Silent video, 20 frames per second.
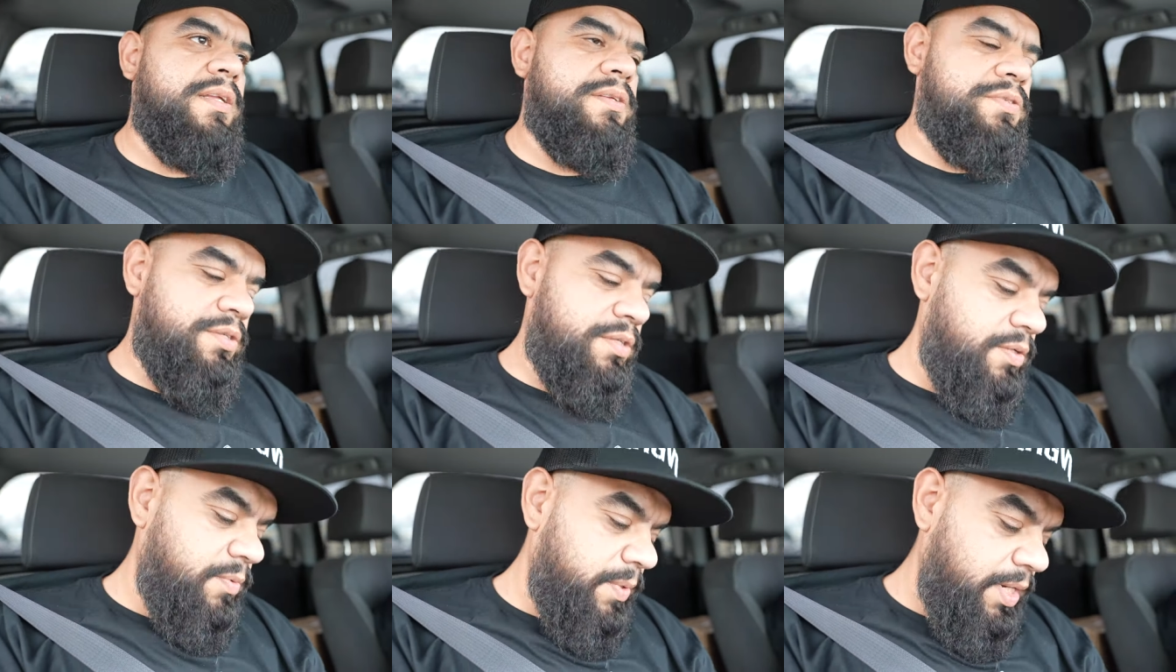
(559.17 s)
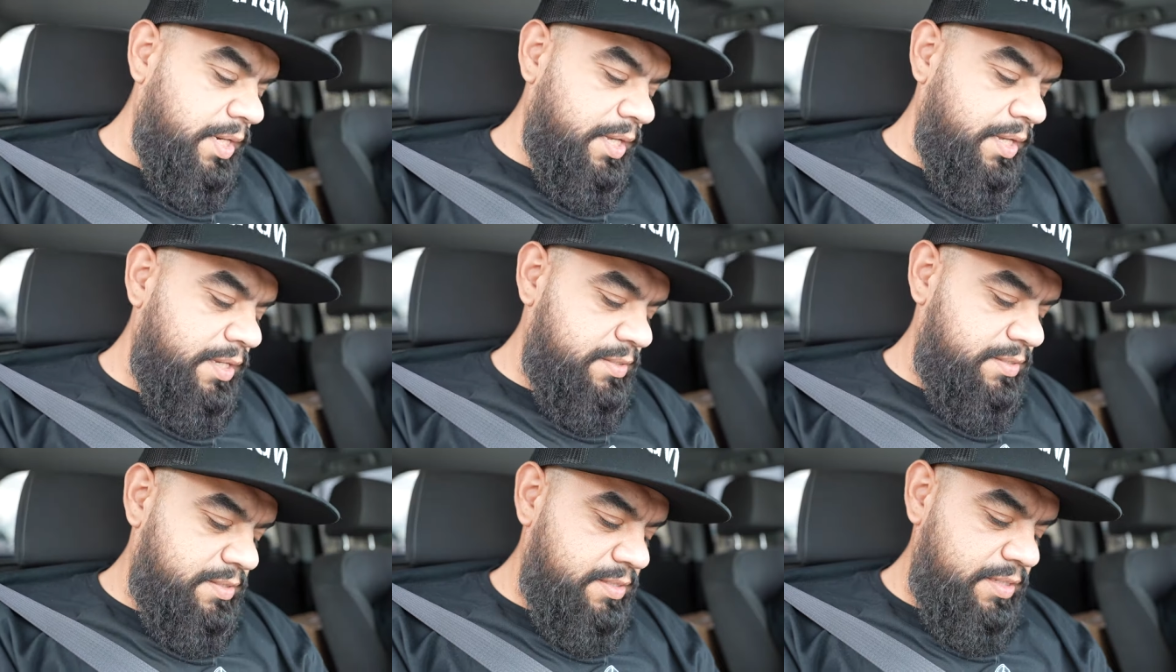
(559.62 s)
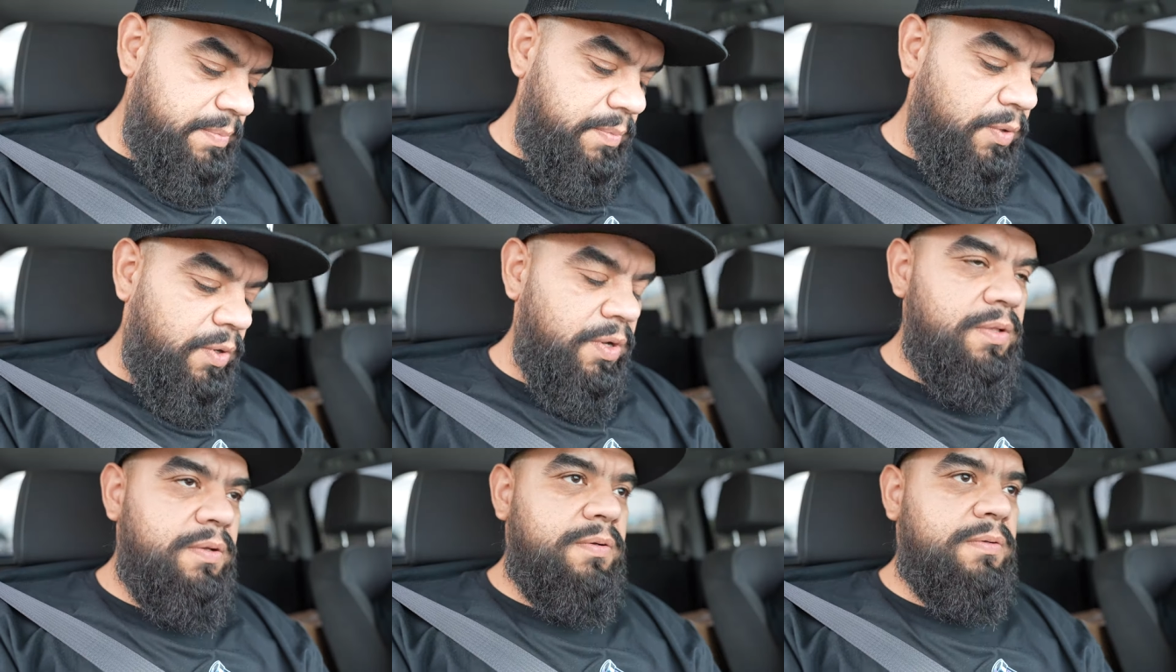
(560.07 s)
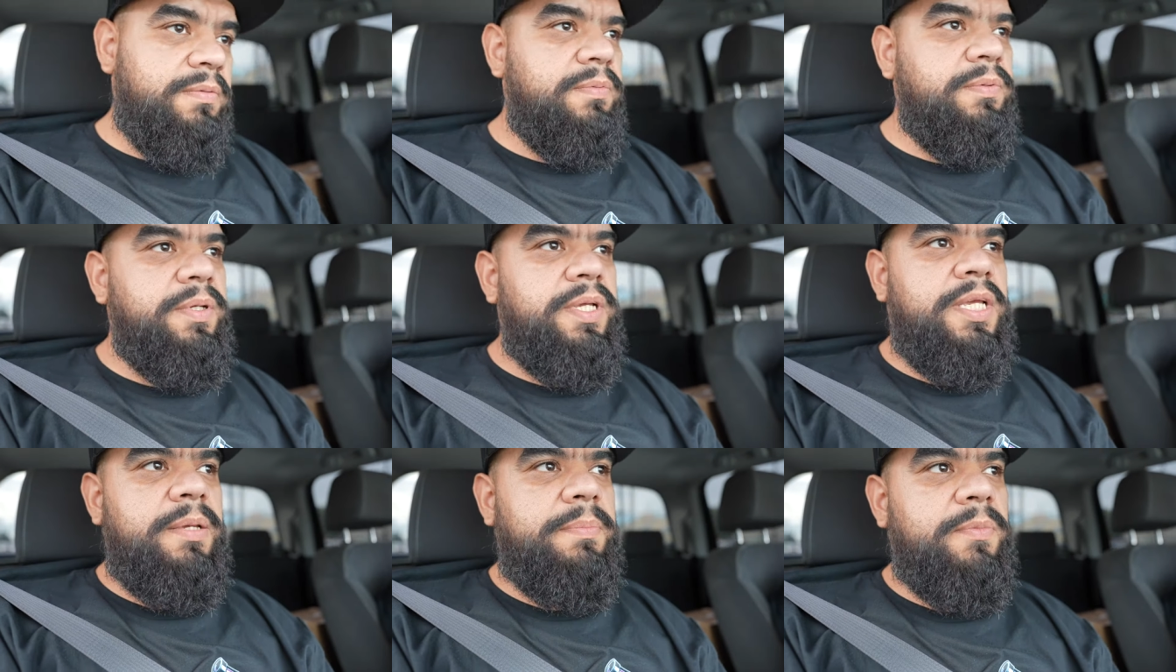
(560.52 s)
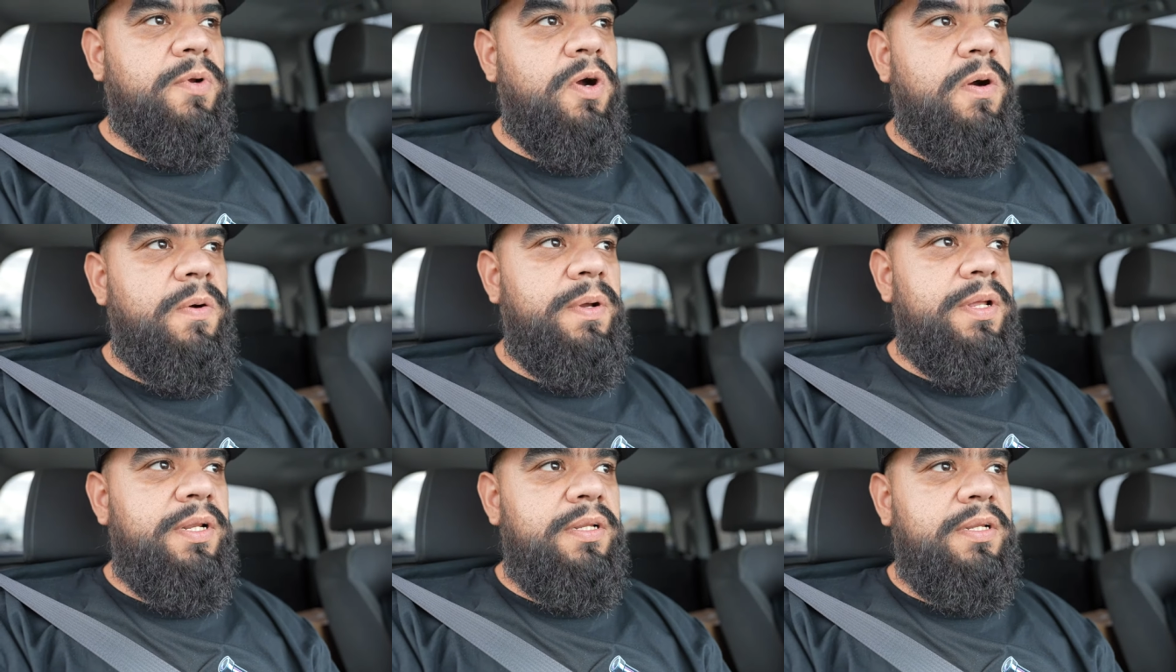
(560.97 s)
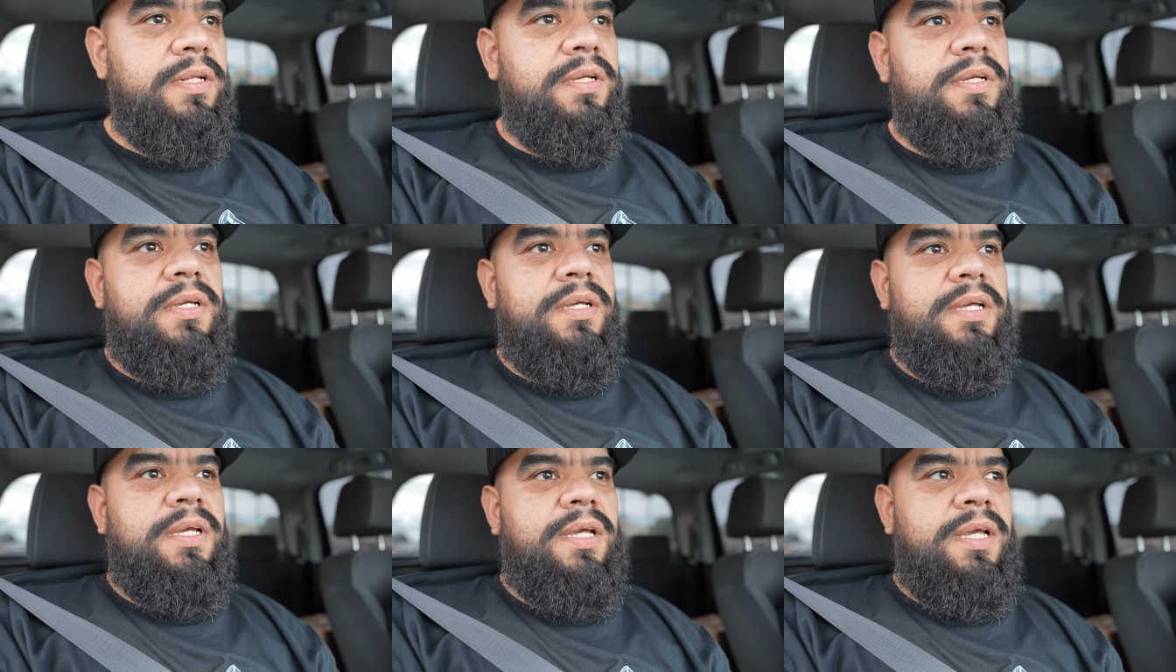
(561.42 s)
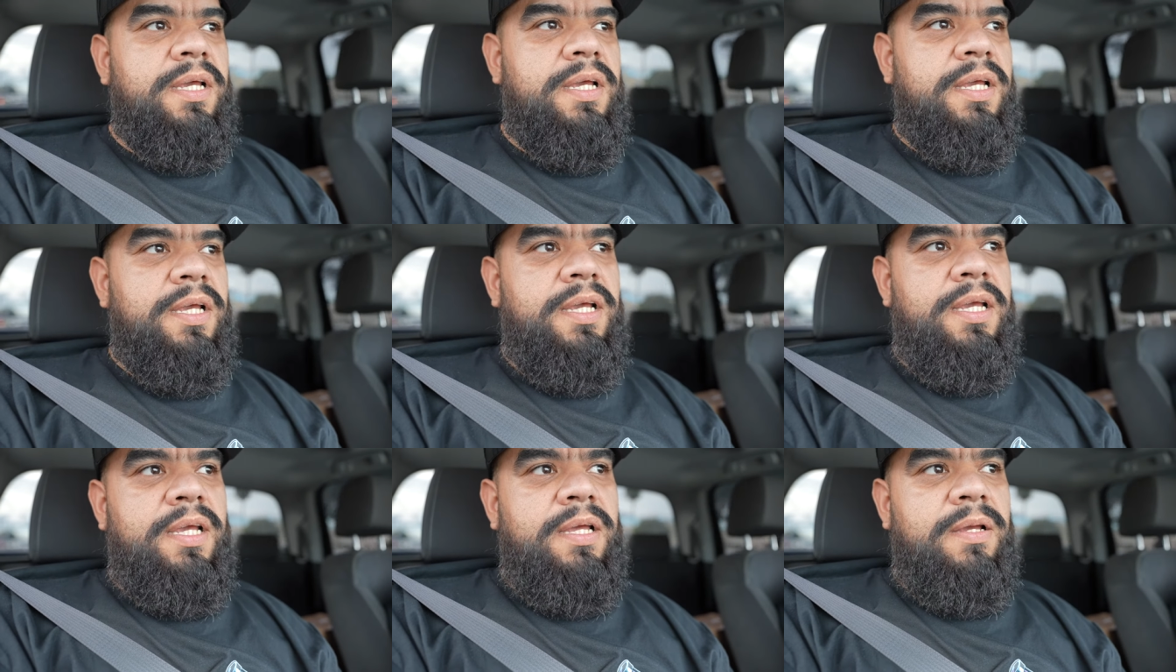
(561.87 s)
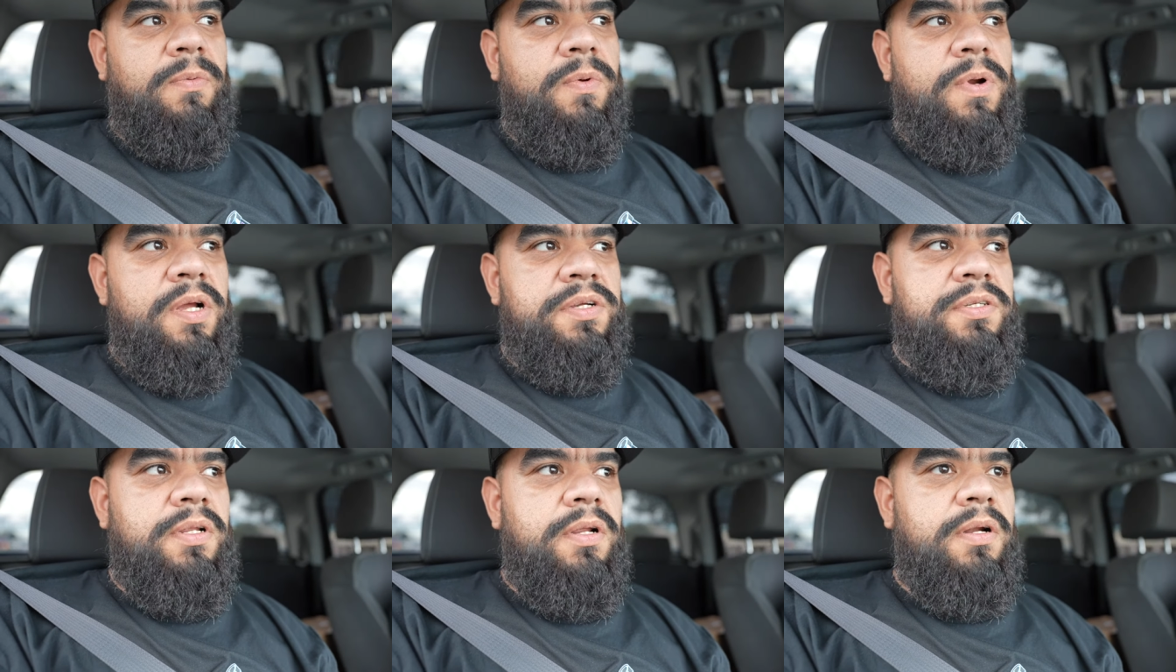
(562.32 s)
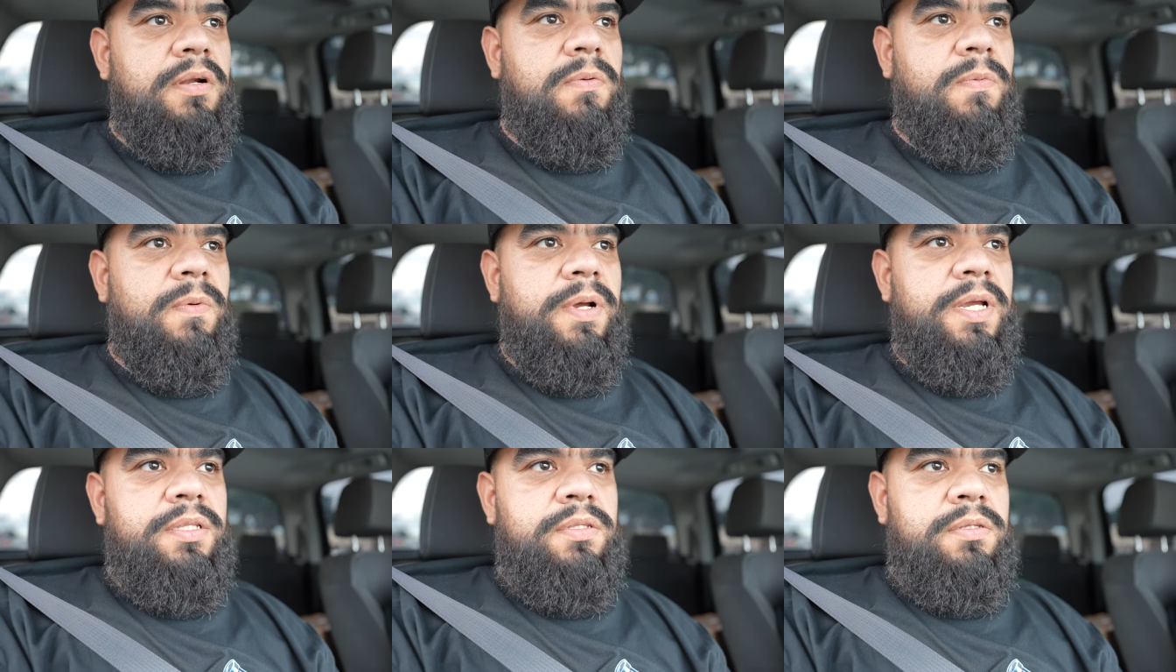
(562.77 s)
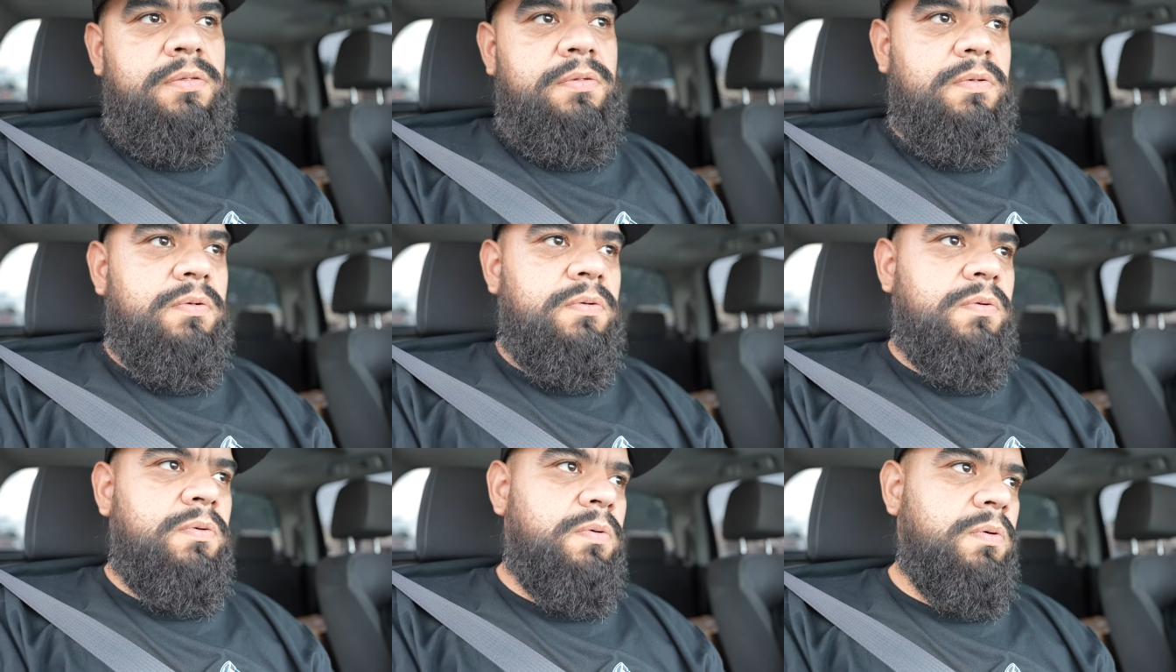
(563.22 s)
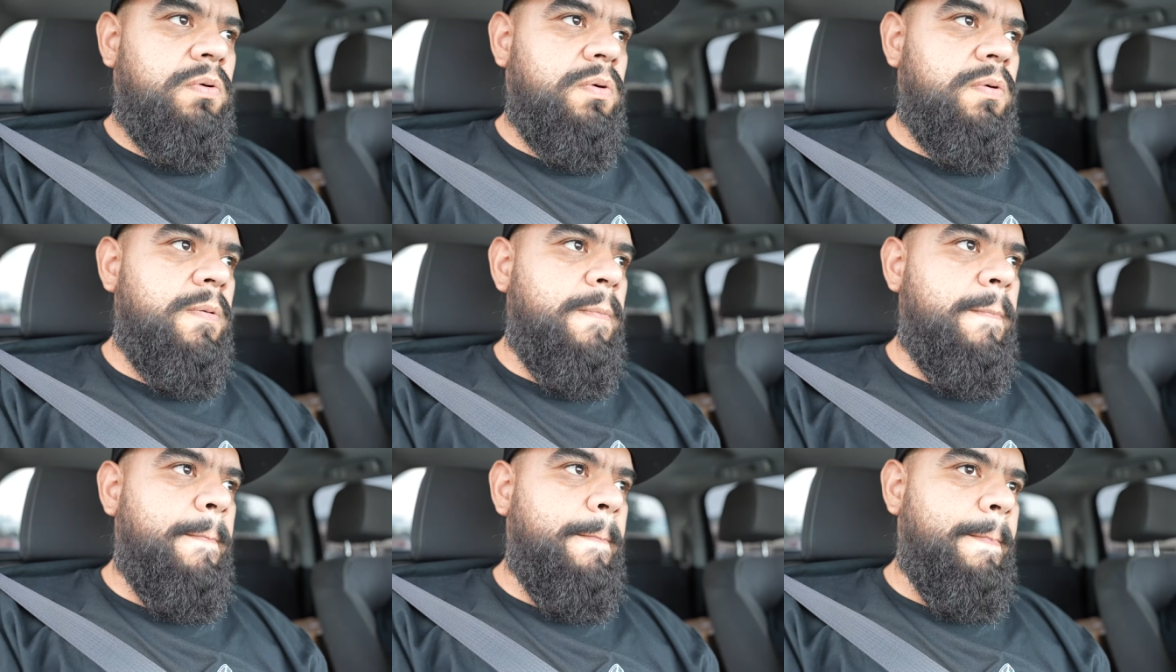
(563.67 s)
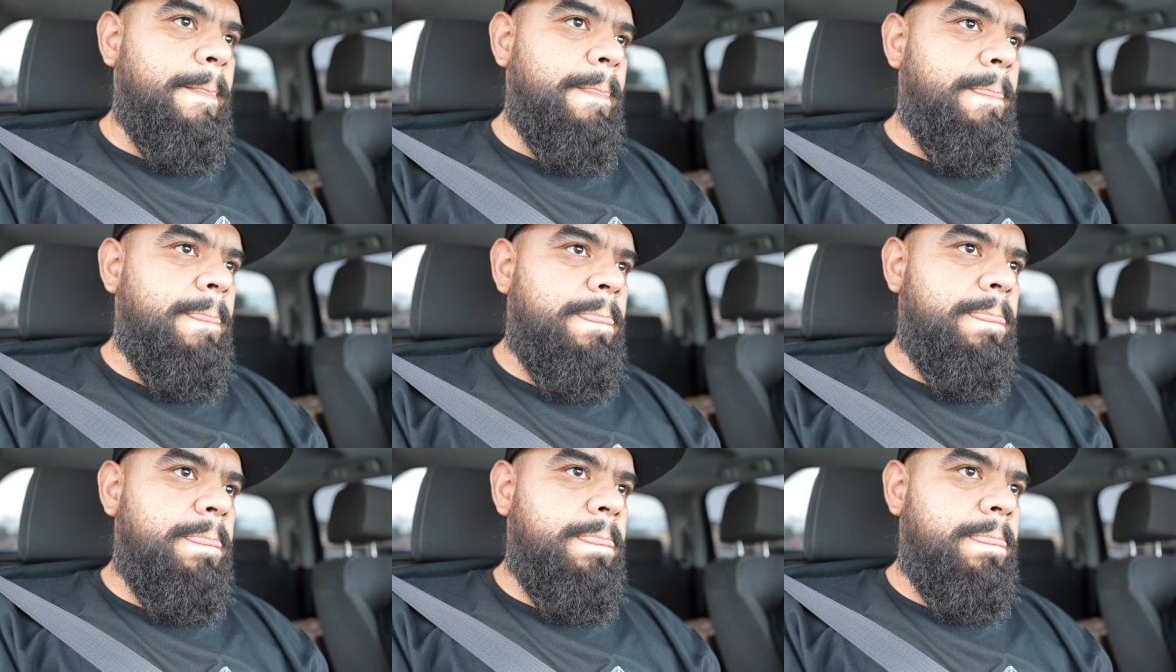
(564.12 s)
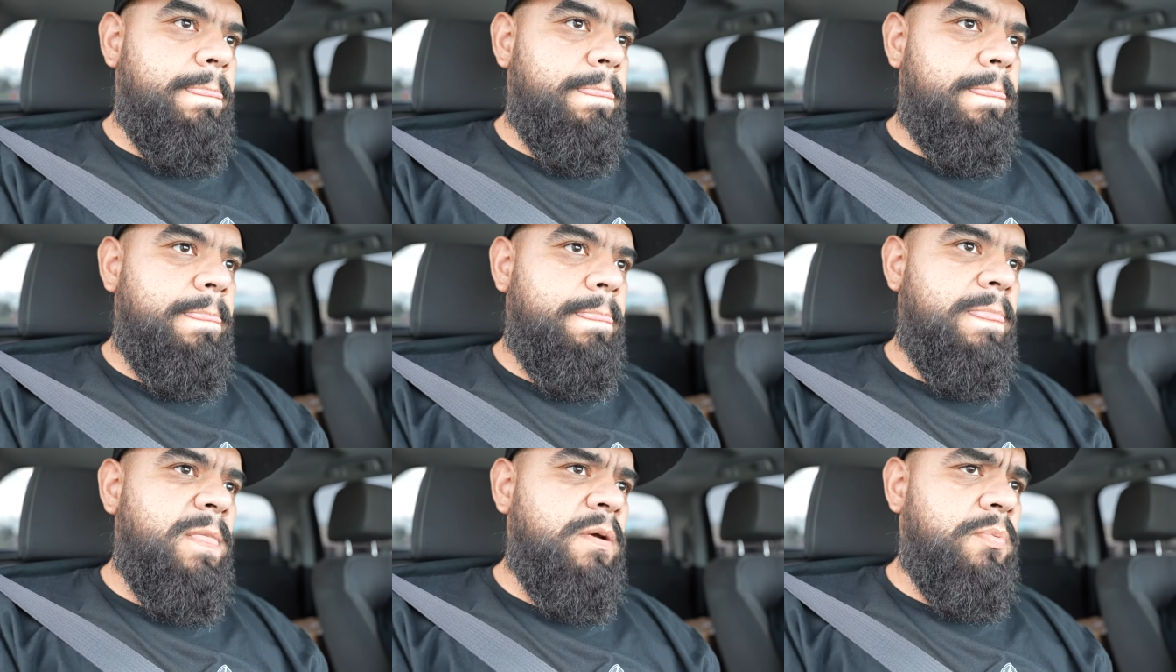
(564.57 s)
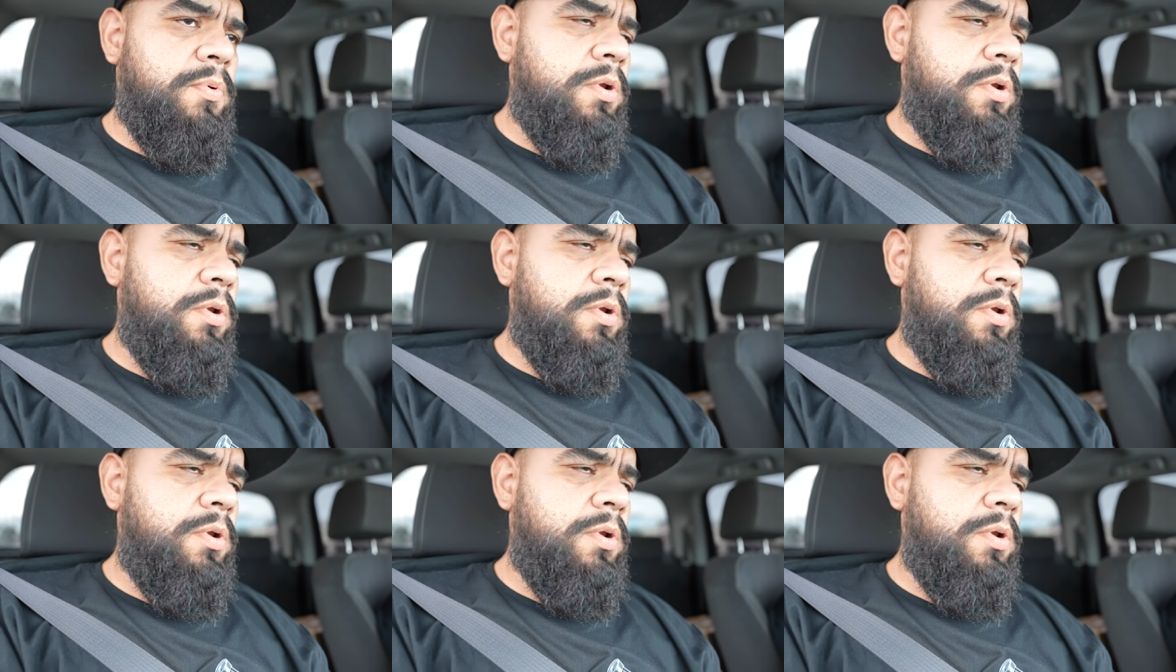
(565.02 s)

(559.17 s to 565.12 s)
just the way it is. Ni modo. We keep going, and we're actually on our way to. We're